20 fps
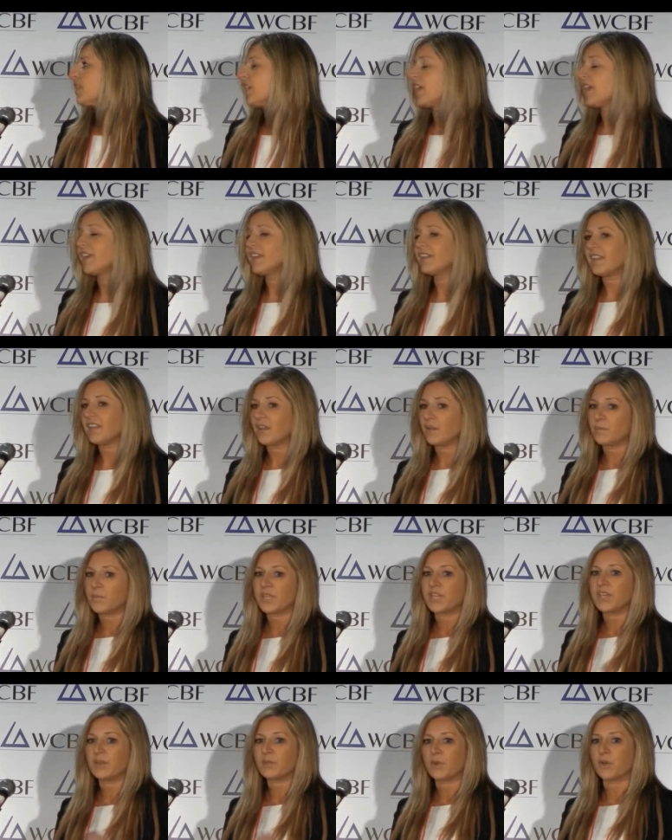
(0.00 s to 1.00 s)
And a
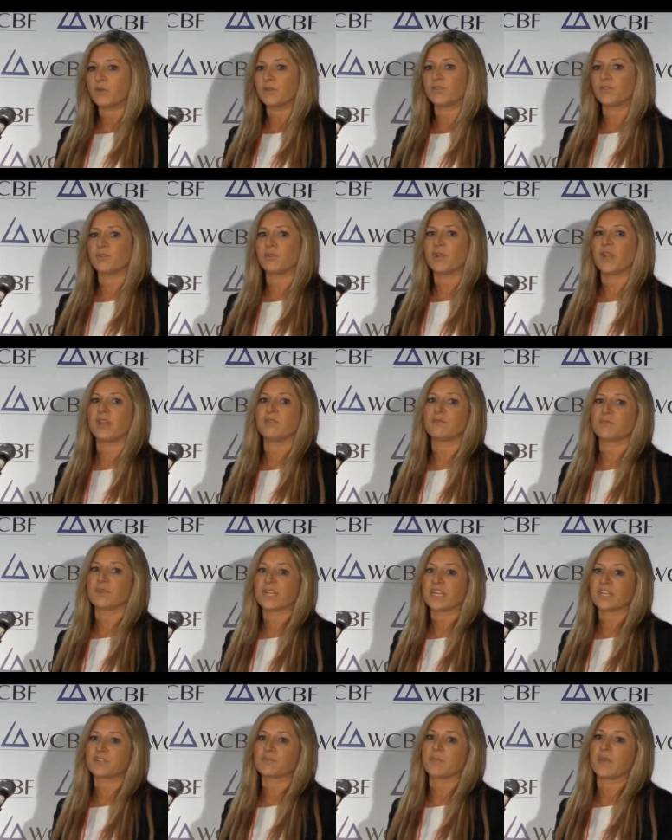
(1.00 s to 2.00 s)
PMO is created for
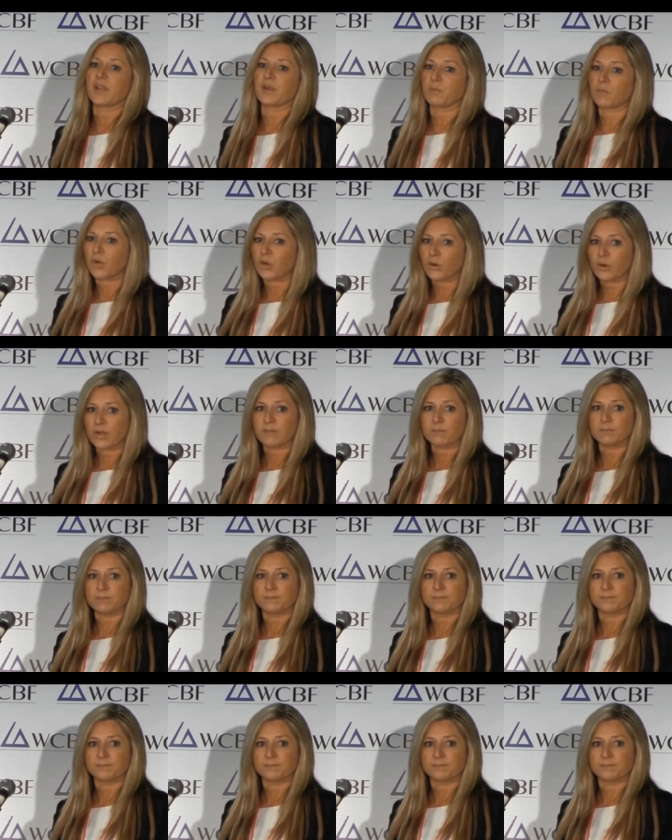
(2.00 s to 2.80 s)
each mega program.